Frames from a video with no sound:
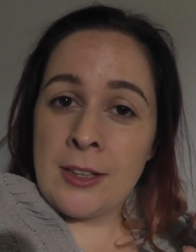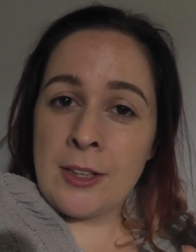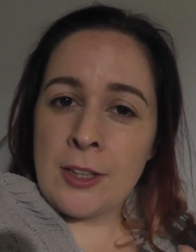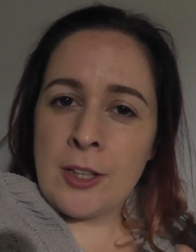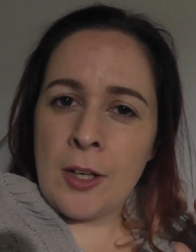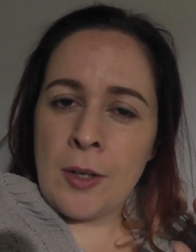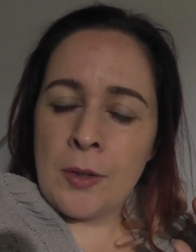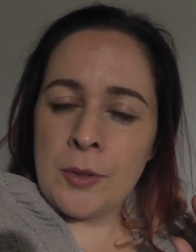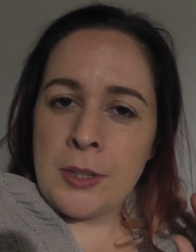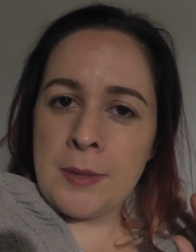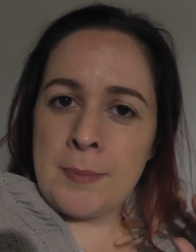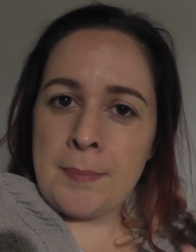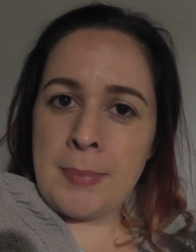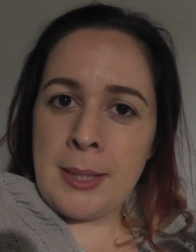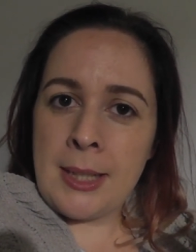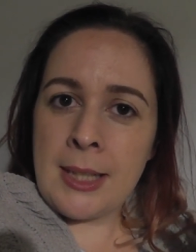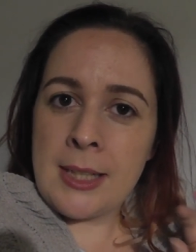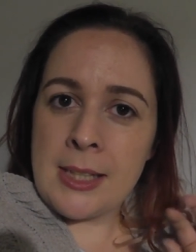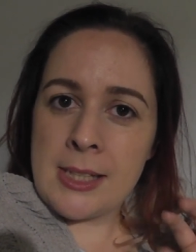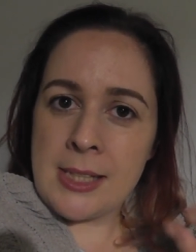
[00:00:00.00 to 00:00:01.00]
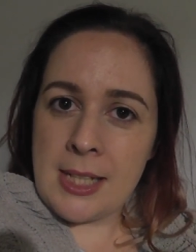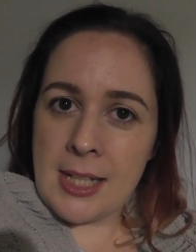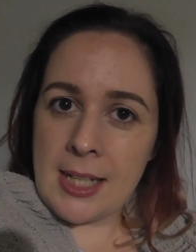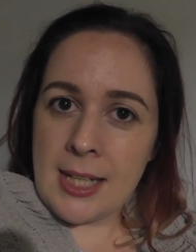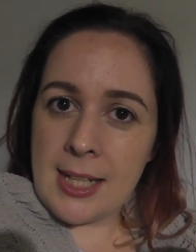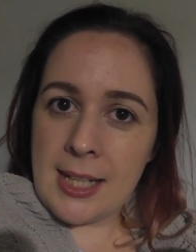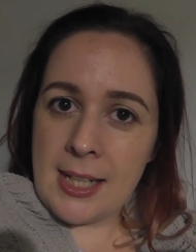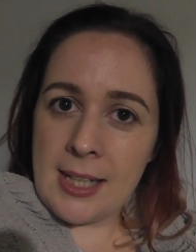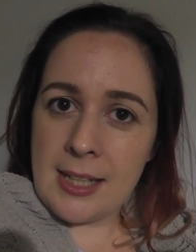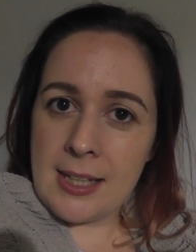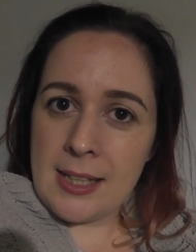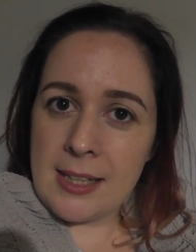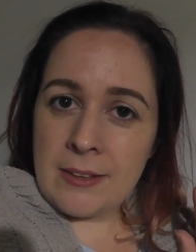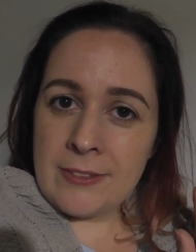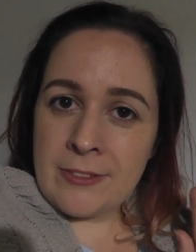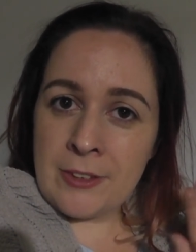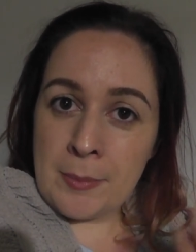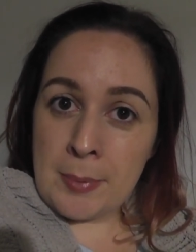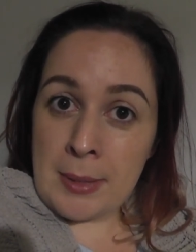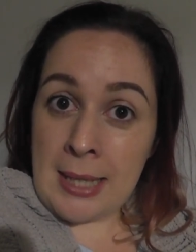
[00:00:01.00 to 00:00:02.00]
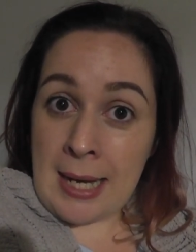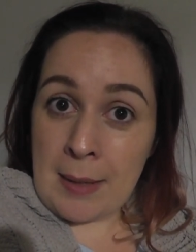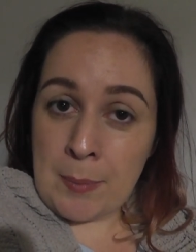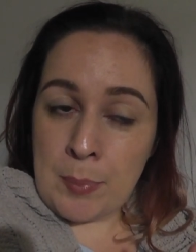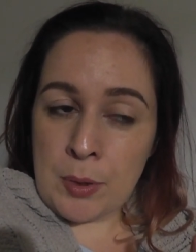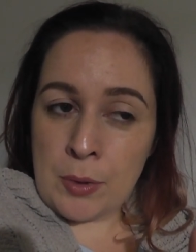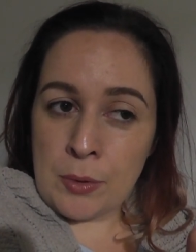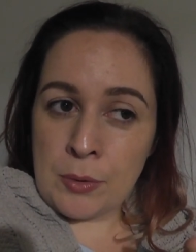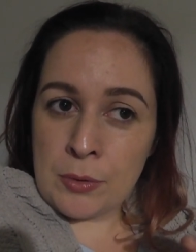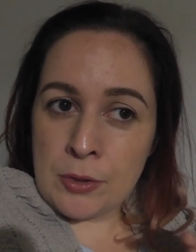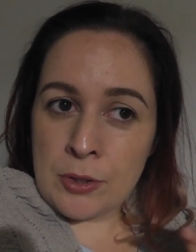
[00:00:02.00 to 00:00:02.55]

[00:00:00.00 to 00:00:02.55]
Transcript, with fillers: they're called the big ticket for Blackpool,